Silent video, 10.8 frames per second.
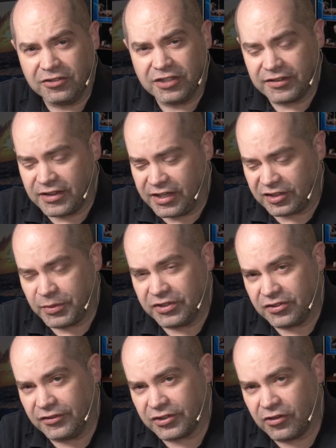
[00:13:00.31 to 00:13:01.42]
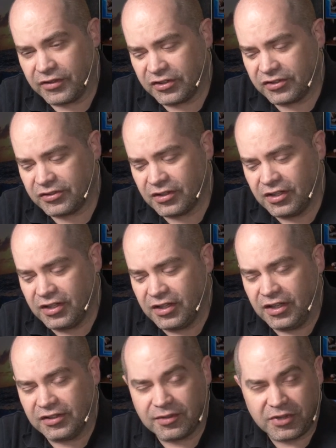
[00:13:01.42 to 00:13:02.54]
are not that expensive. So if this
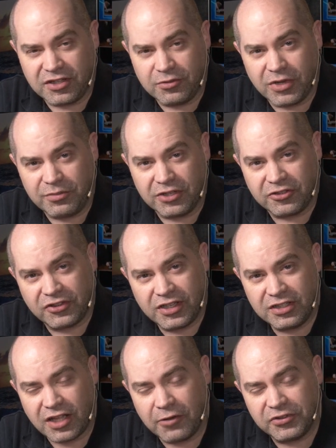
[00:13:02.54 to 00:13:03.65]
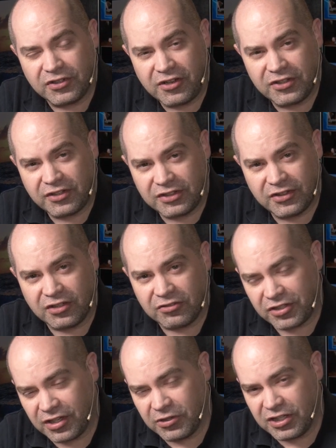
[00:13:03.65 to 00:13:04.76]
is something you might be interested in, I would seriously consider
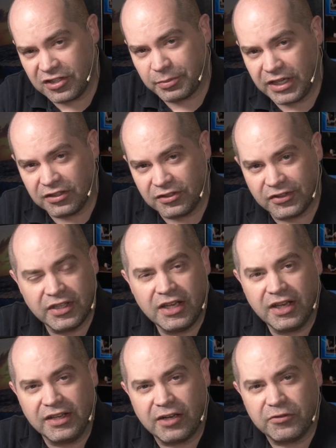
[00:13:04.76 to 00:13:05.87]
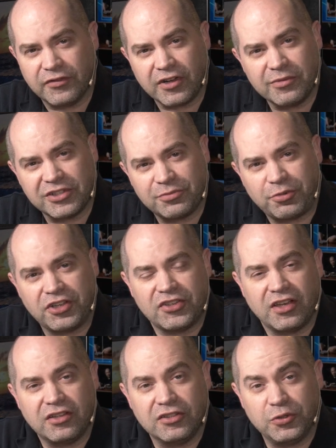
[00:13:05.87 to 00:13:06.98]
looking at one of these panels, and I would very much
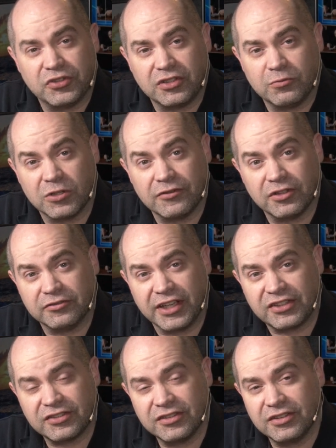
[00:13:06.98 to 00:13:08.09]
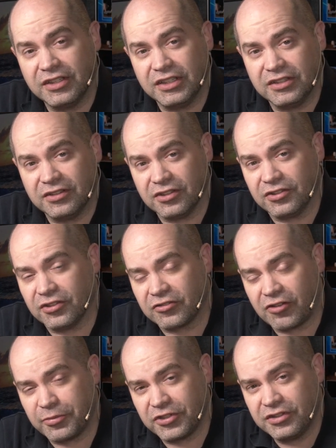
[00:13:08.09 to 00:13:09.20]
appreciate using one of the links in the
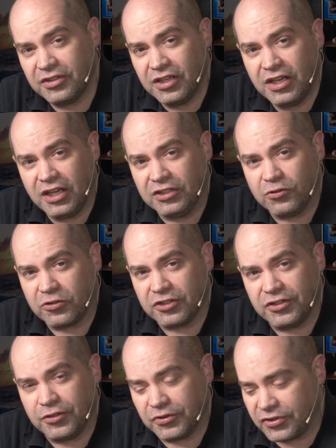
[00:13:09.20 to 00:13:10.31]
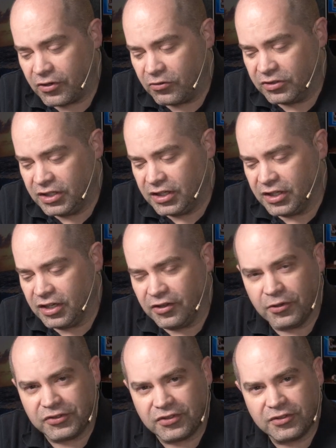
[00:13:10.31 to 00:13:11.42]
description in order to do so.
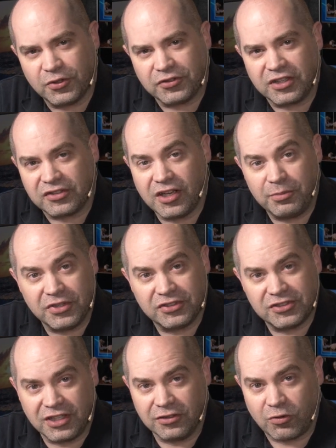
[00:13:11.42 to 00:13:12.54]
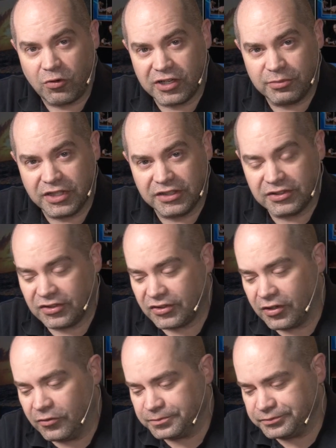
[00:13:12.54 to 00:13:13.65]
Those links help this channel quite a bit,
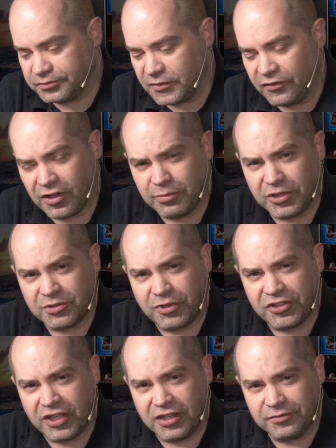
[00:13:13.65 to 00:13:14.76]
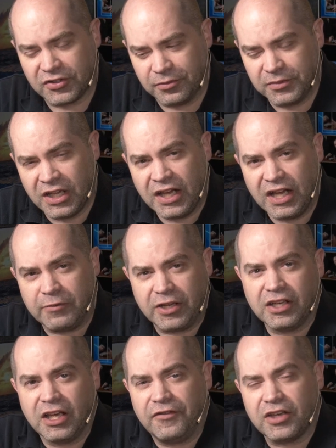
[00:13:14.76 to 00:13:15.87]
so very much appreciated. So anyway,
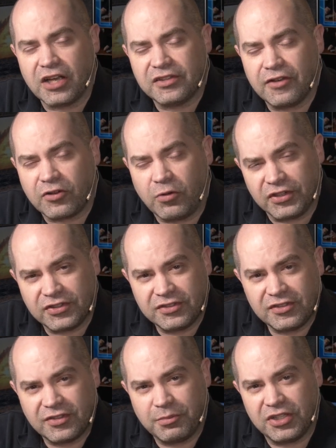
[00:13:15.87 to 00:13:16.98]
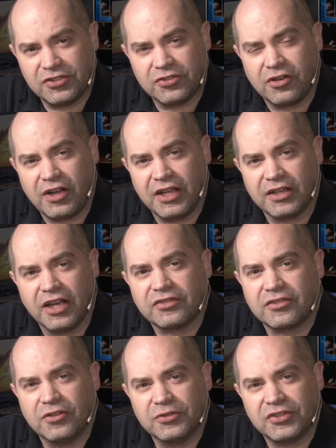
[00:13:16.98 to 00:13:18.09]
if you guys have questions, be sure and ask
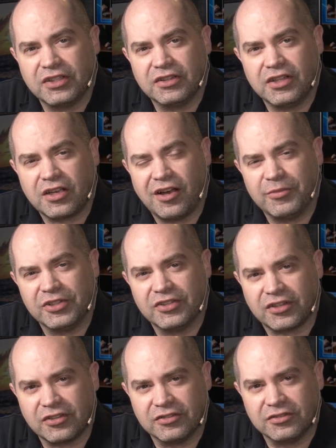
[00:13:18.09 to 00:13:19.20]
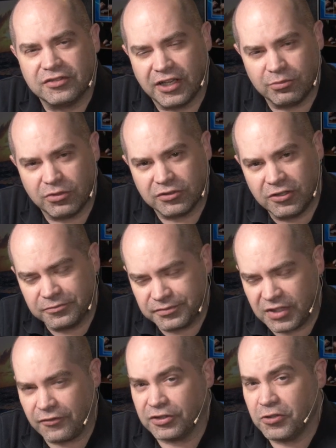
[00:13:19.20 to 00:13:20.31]
those in the comment section down below.
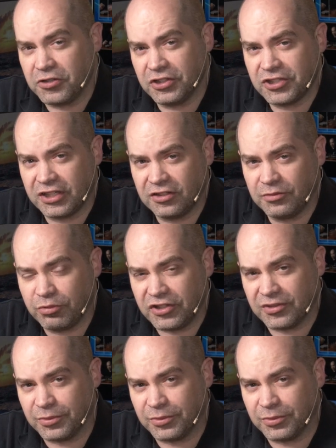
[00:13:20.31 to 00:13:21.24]
If you're new to the channel, please